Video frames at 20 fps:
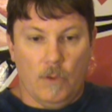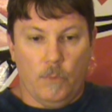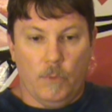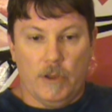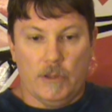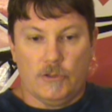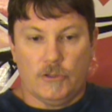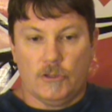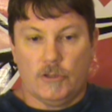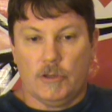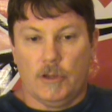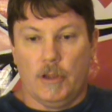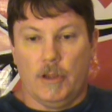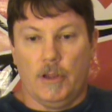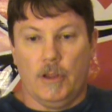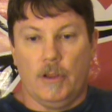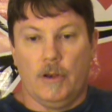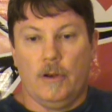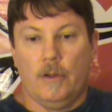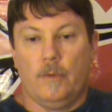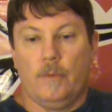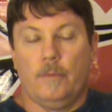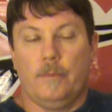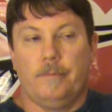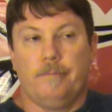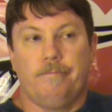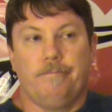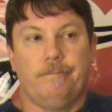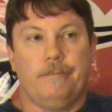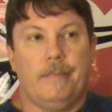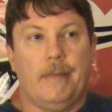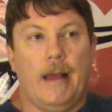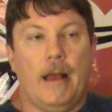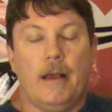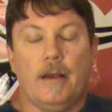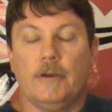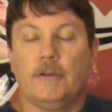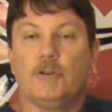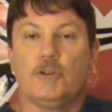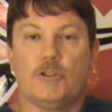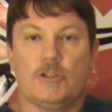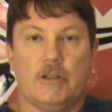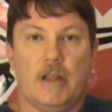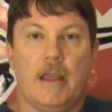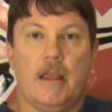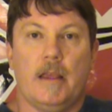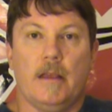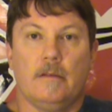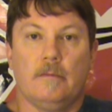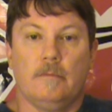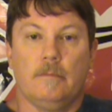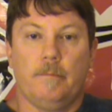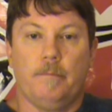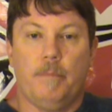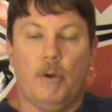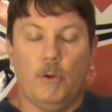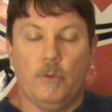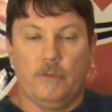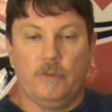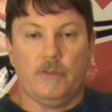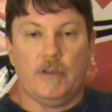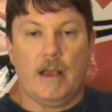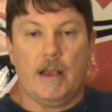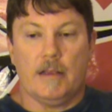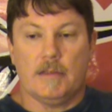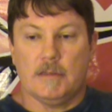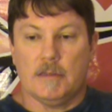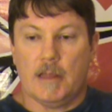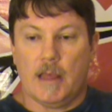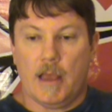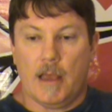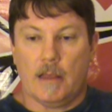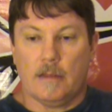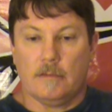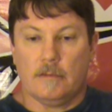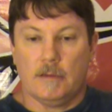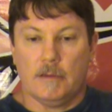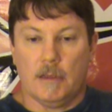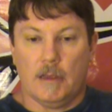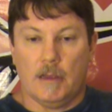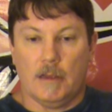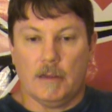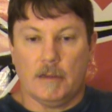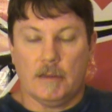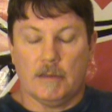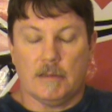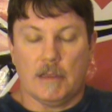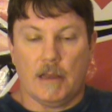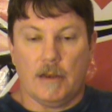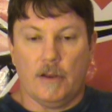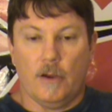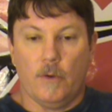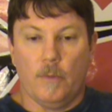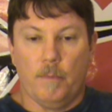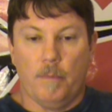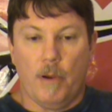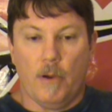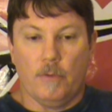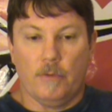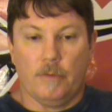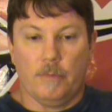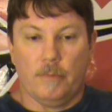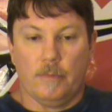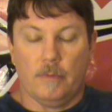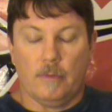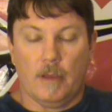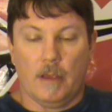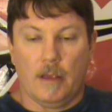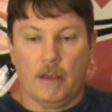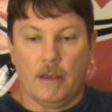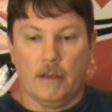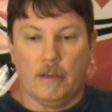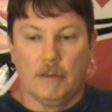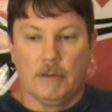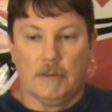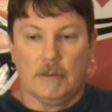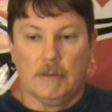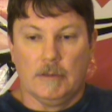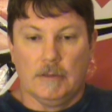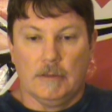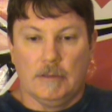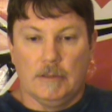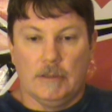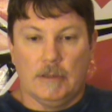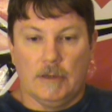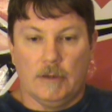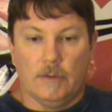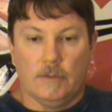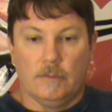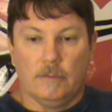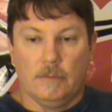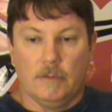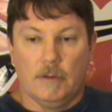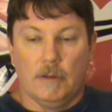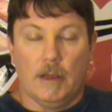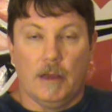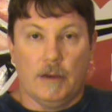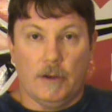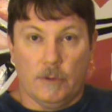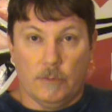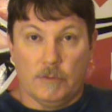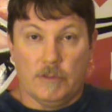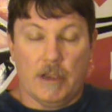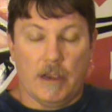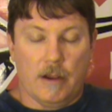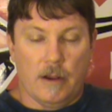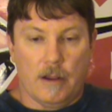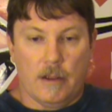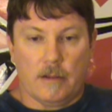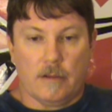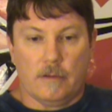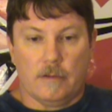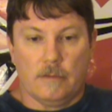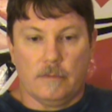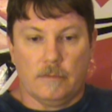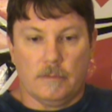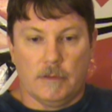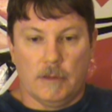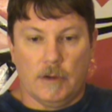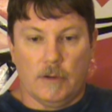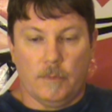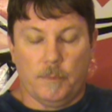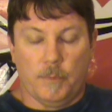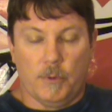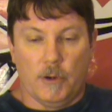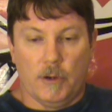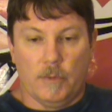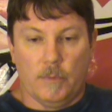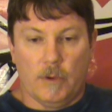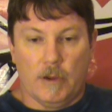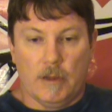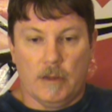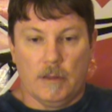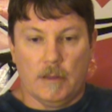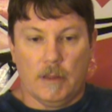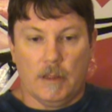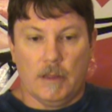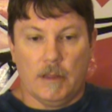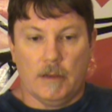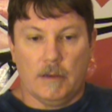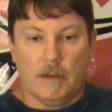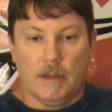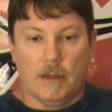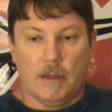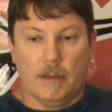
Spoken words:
which I understand both sides of that because I know both. I know Derek pretty well, and